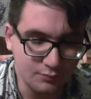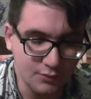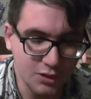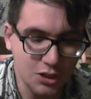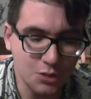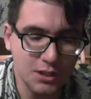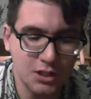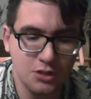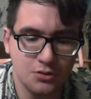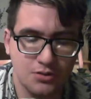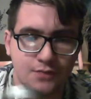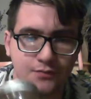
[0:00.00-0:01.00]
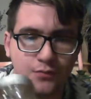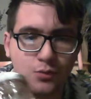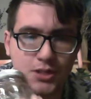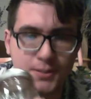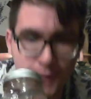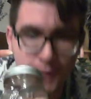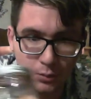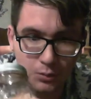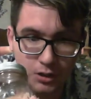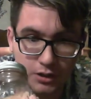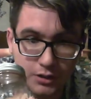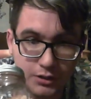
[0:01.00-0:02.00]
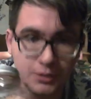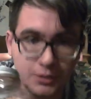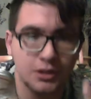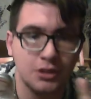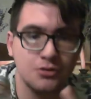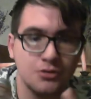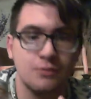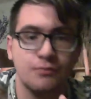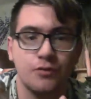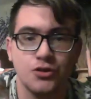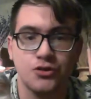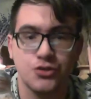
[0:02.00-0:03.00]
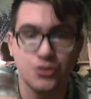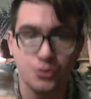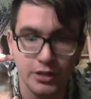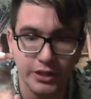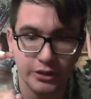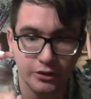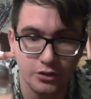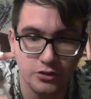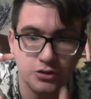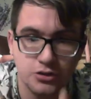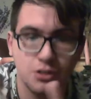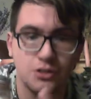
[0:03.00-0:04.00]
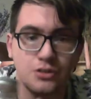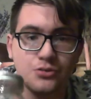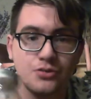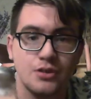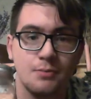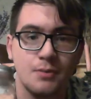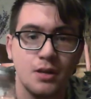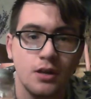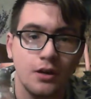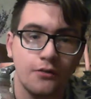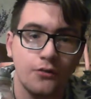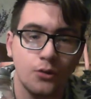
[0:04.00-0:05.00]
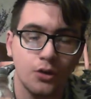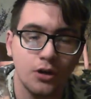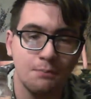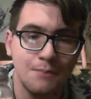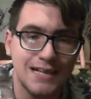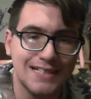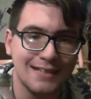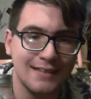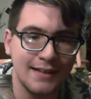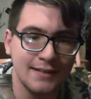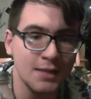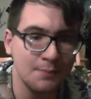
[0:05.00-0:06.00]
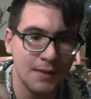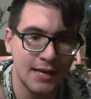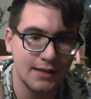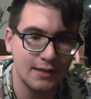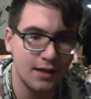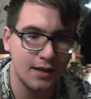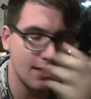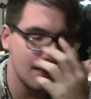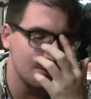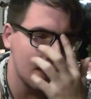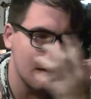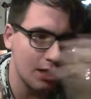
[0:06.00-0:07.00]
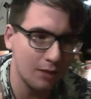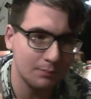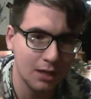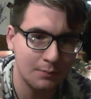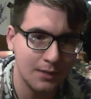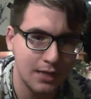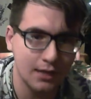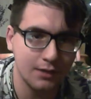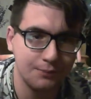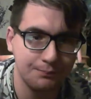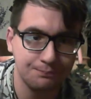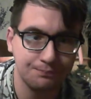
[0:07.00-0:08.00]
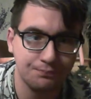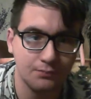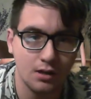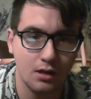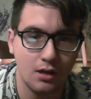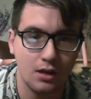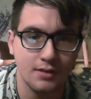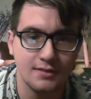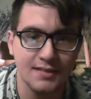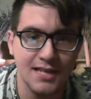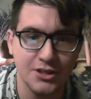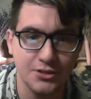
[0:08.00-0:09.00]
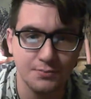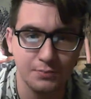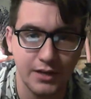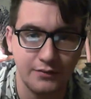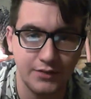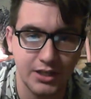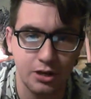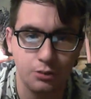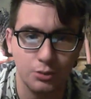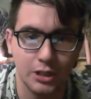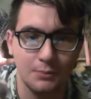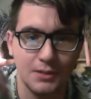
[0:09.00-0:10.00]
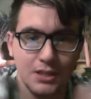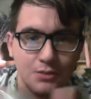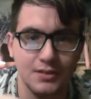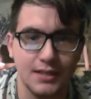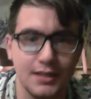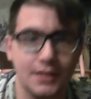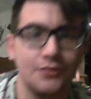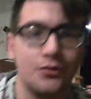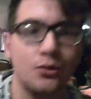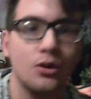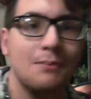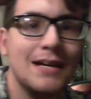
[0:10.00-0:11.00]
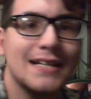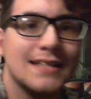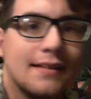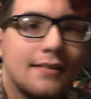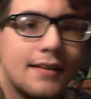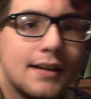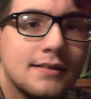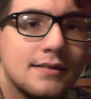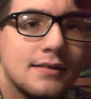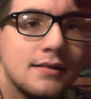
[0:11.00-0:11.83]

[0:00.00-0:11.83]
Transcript: You can use them for spell work. You can use them for storing goods. You can use them for mixing things up. In my upcoming sage spray video, we're going to be using it for mixing things.